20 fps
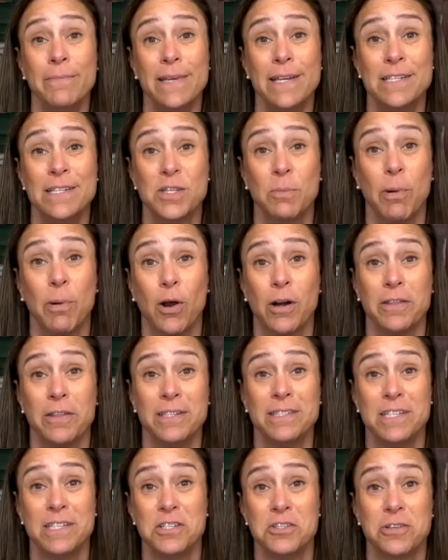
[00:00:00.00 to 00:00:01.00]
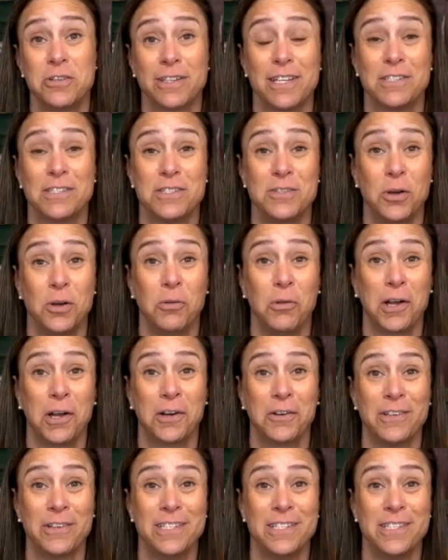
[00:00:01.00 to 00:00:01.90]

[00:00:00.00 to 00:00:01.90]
is the part of the district that's no longer